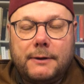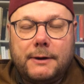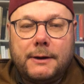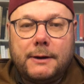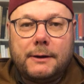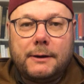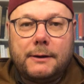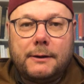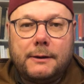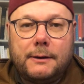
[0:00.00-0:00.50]

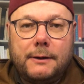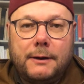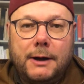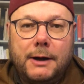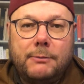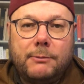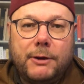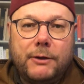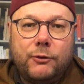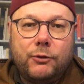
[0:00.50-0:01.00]

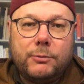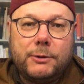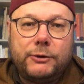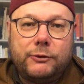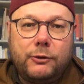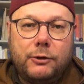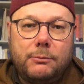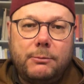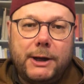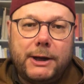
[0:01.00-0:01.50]

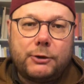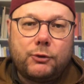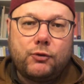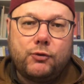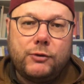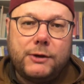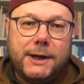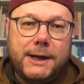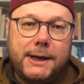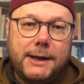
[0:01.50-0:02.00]
al-Manzumatul
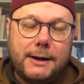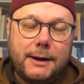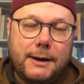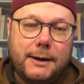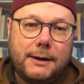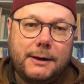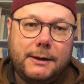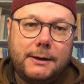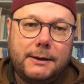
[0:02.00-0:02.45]
Bayquniyya